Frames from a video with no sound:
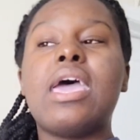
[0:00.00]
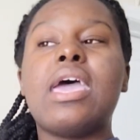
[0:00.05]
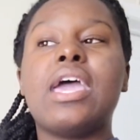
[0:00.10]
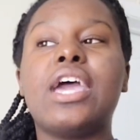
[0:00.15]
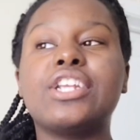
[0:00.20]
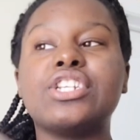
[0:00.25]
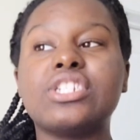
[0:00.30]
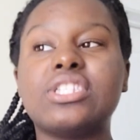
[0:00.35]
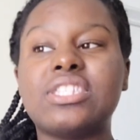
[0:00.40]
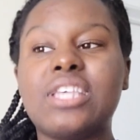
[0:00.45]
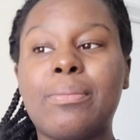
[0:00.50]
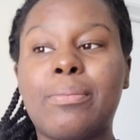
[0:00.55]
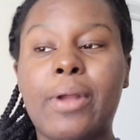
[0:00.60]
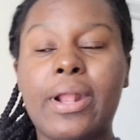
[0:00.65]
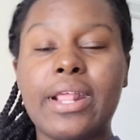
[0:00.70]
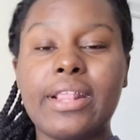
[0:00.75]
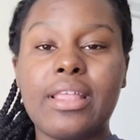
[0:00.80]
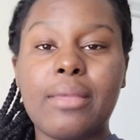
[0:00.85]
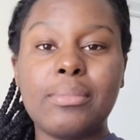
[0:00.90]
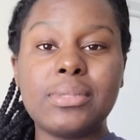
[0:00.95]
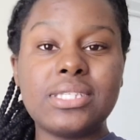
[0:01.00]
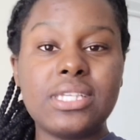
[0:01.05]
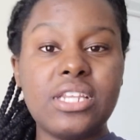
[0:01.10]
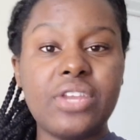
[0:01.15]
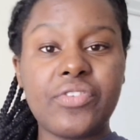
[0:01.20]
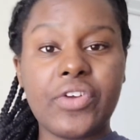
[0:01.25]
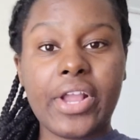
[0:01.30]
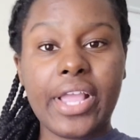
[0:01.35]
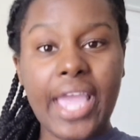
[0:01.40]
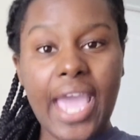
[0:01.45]
and just separating them into
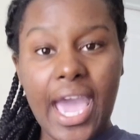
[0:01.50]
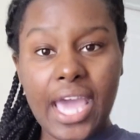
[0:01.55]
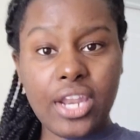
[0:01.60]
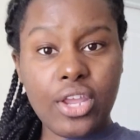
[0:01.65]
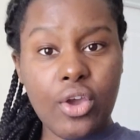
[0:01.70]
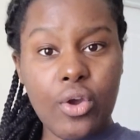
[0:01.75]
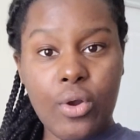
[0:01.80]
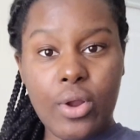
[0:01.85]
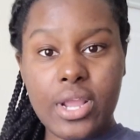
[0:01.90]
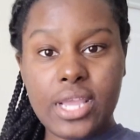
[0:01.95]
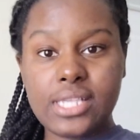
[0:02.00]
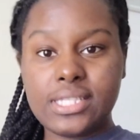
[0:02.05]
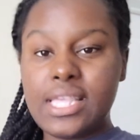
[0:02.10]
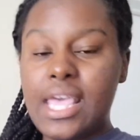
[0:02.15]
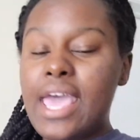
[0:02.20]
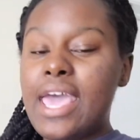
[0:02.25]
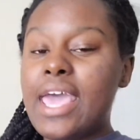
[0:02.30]
different categories.